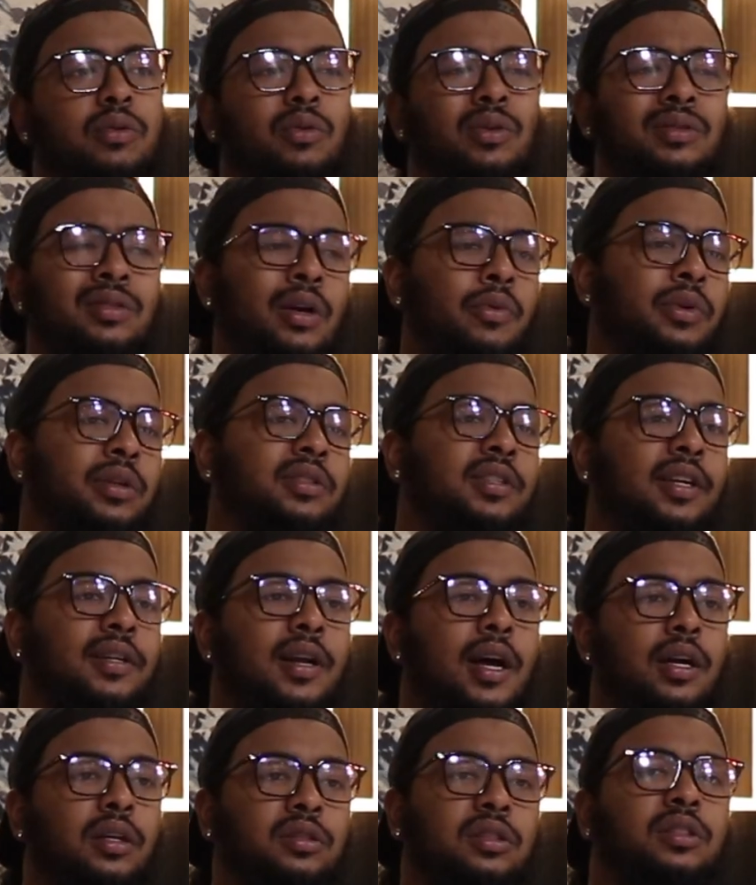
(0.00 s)
well, it's not really
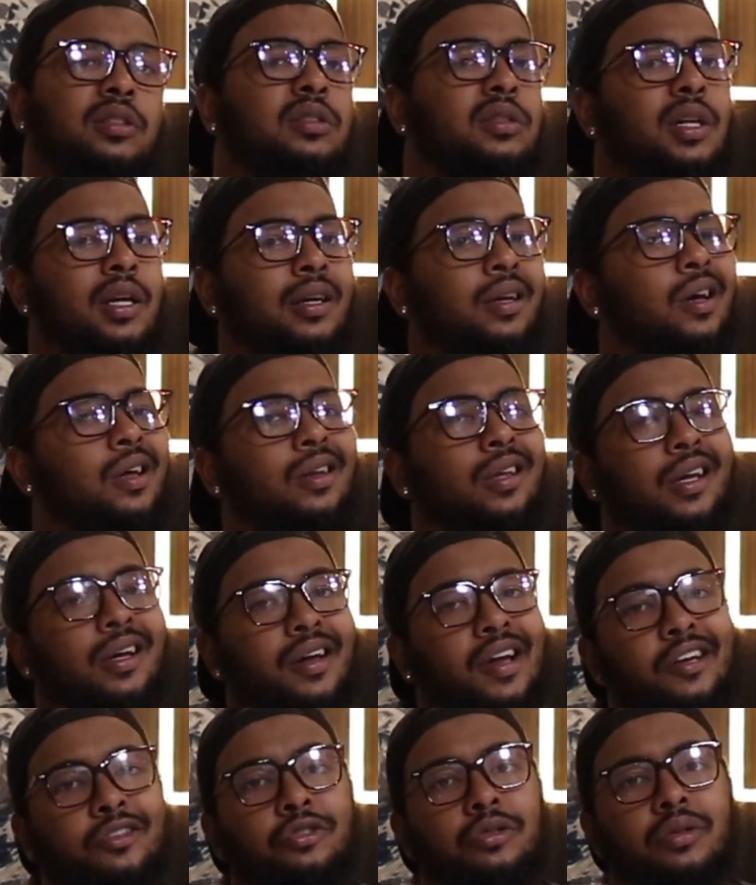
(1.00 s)
technology, it's just like kind of
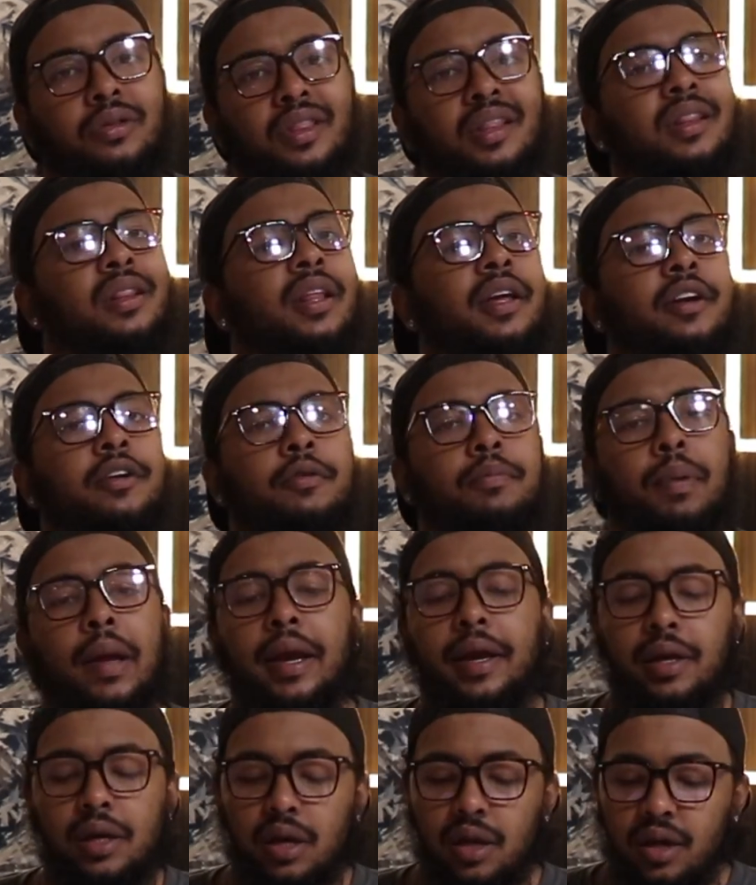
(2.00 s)
like an extra thin layer of paint,